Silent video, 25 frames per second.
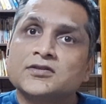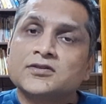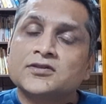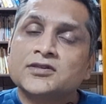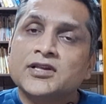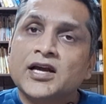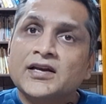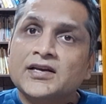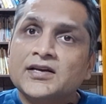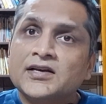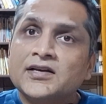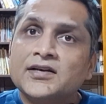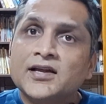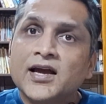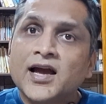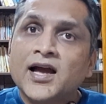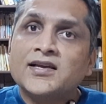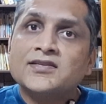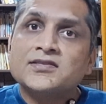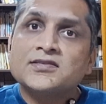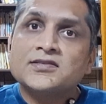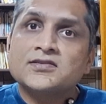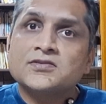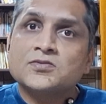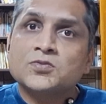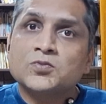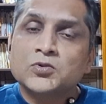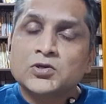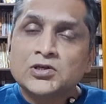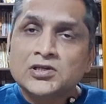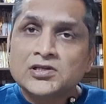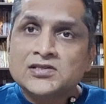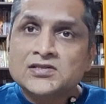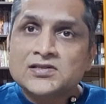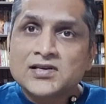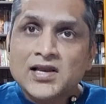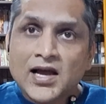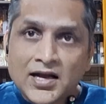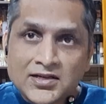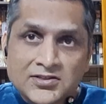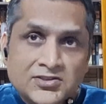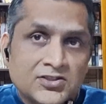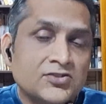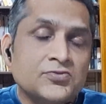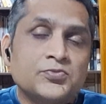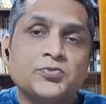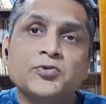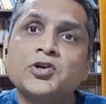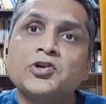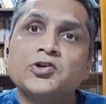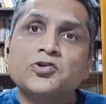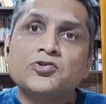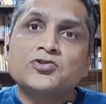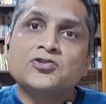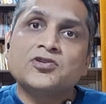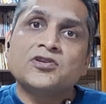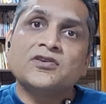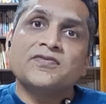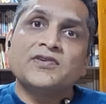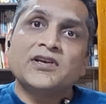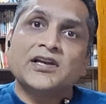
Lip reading: that it has world's largest producer of